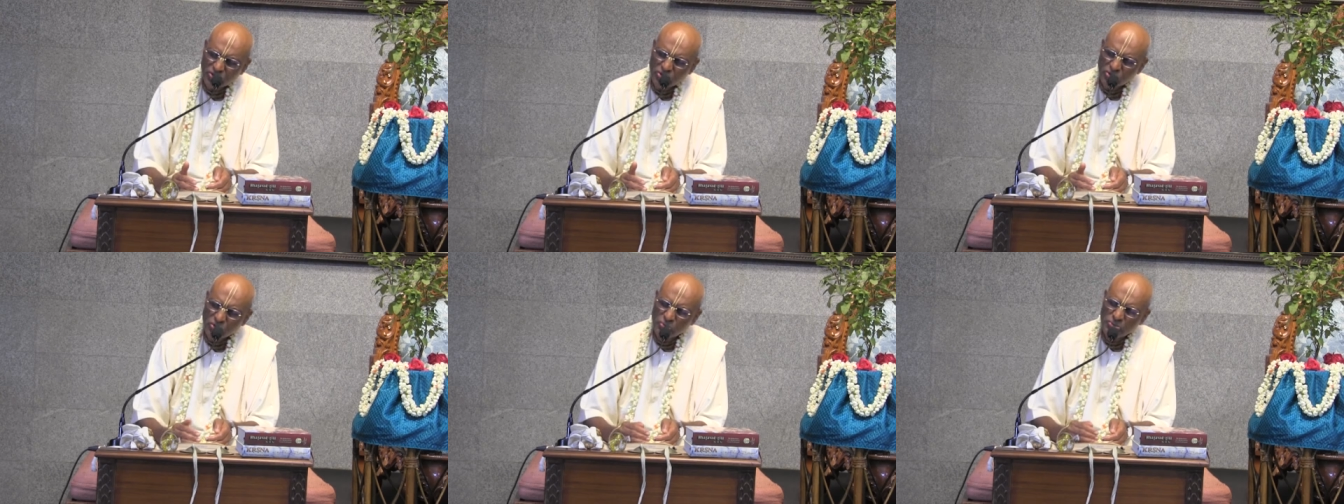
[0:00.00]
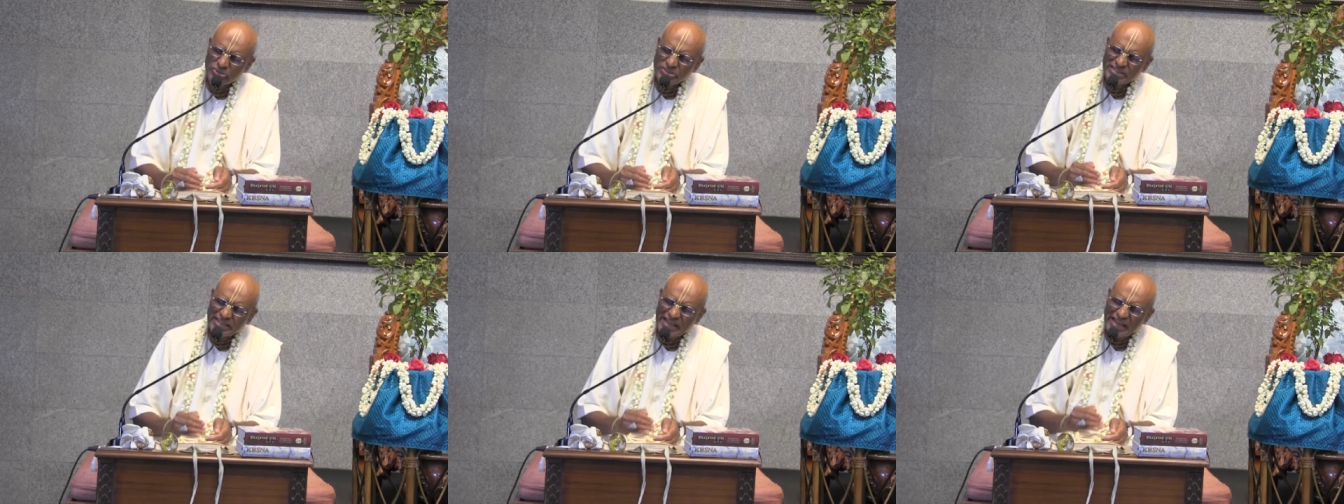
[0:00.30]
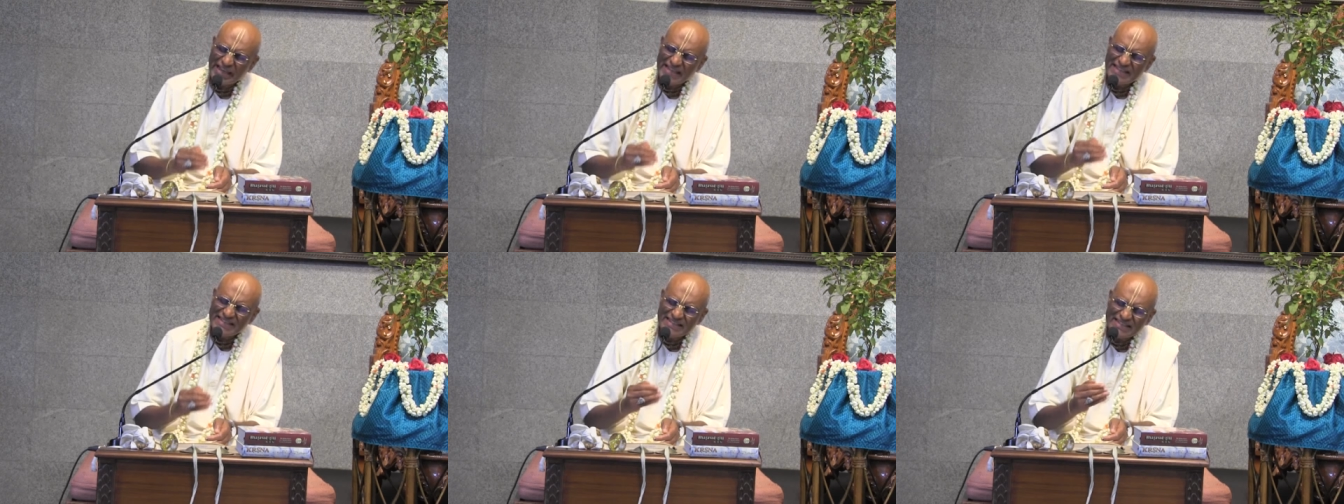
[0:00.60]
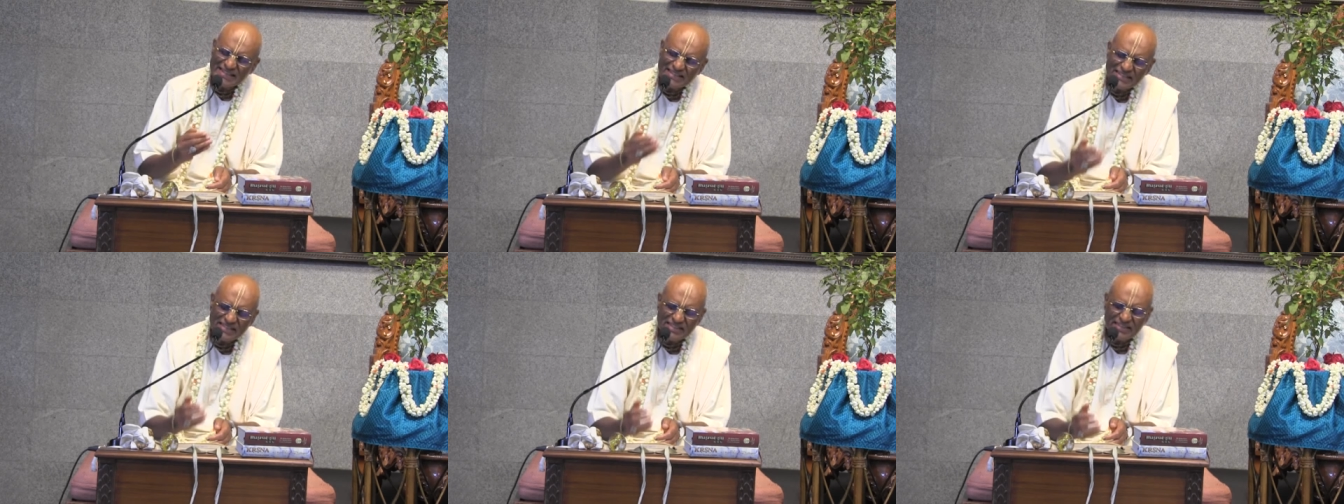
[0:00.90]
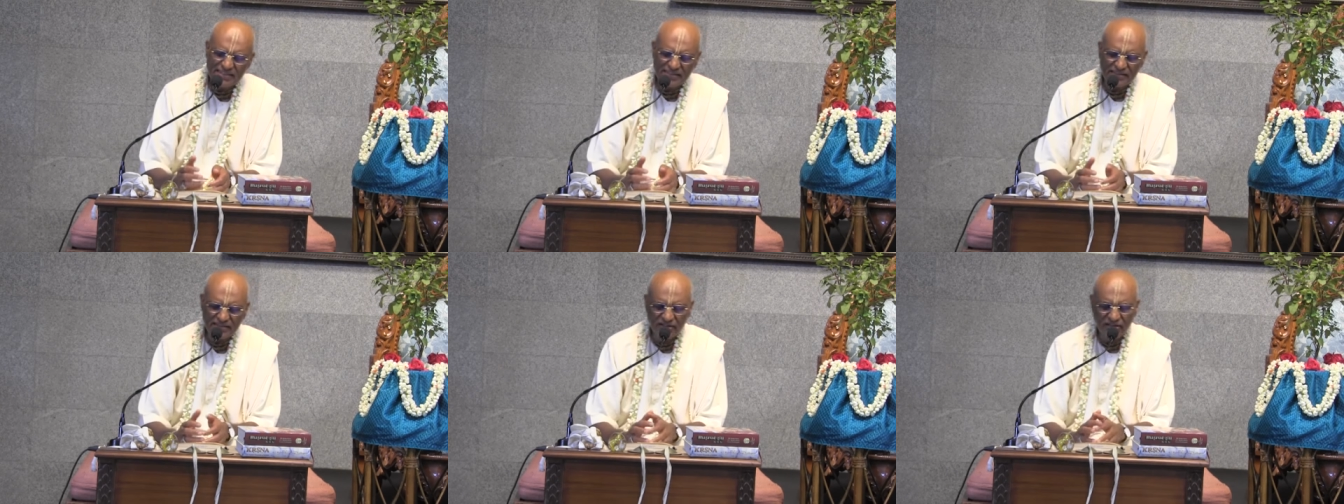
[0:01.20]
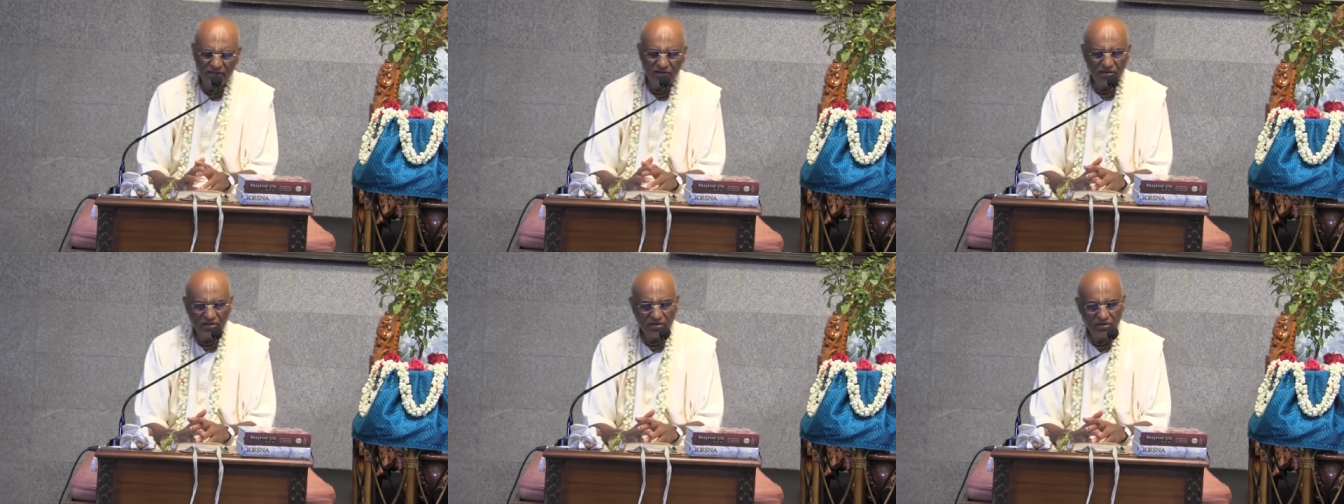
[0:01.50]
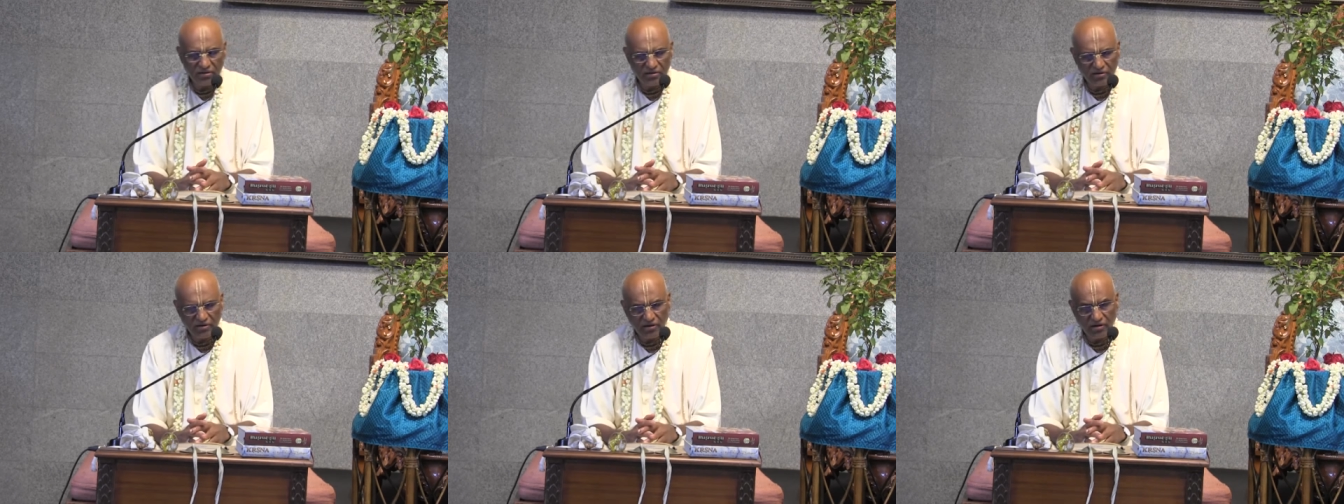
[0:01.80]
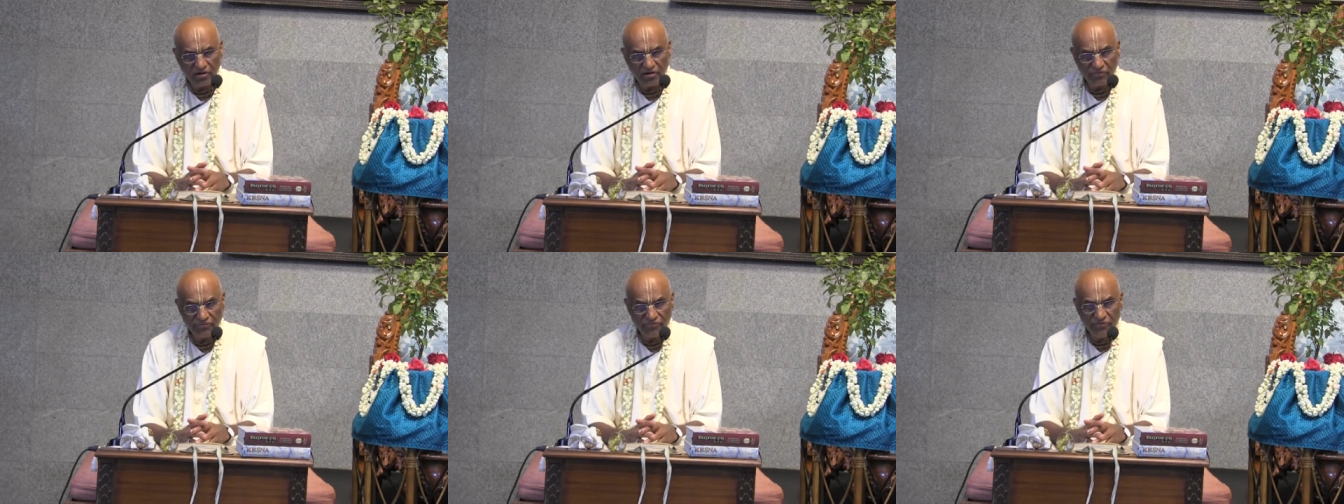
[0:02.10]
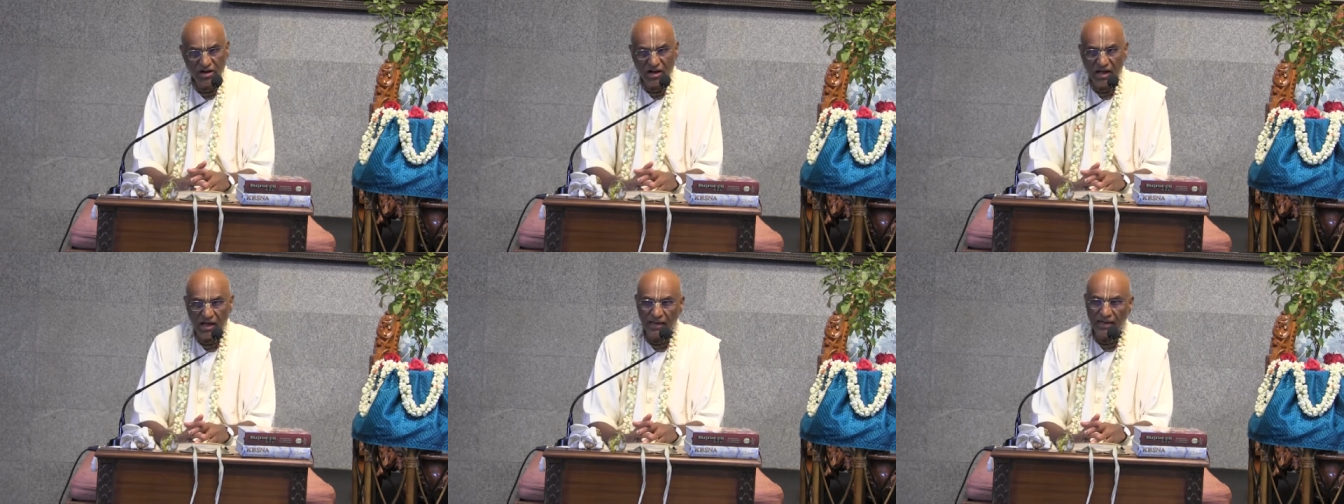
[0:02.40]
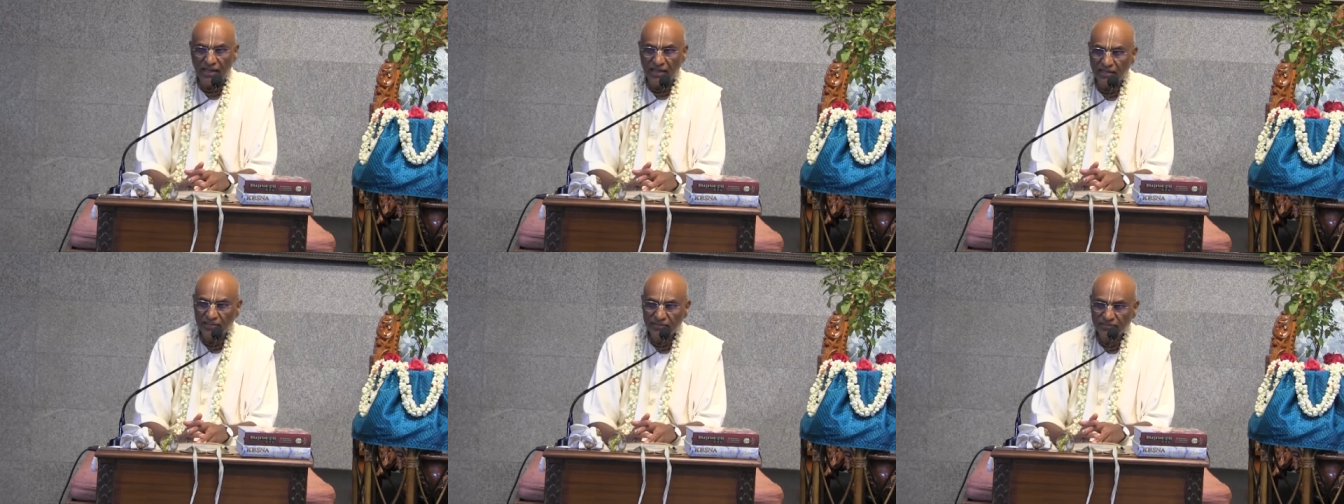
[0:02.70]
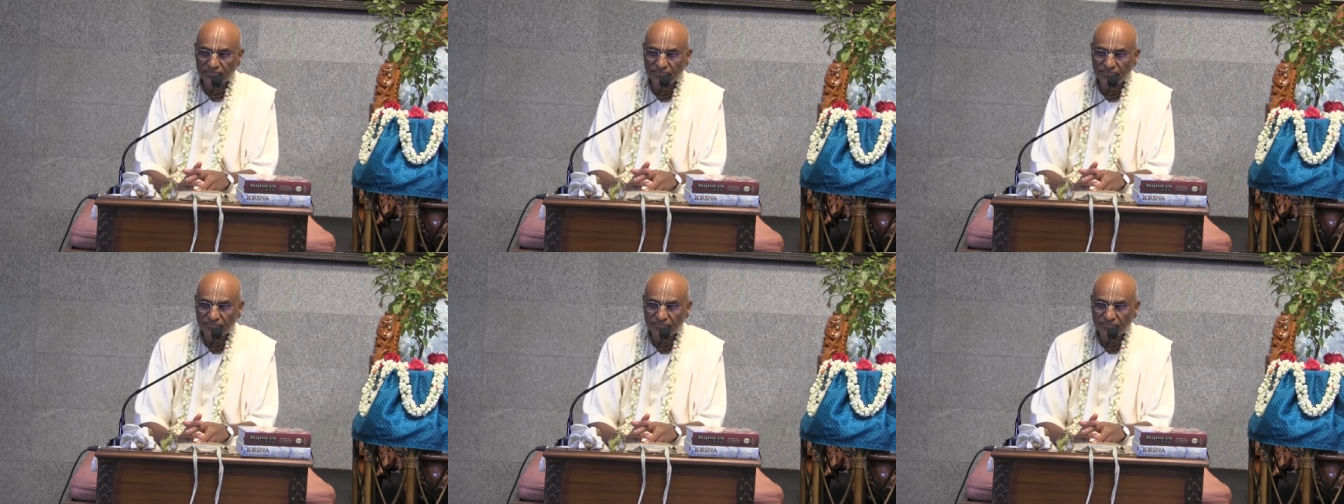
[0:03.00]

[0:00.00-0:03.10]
through his agency of Kala,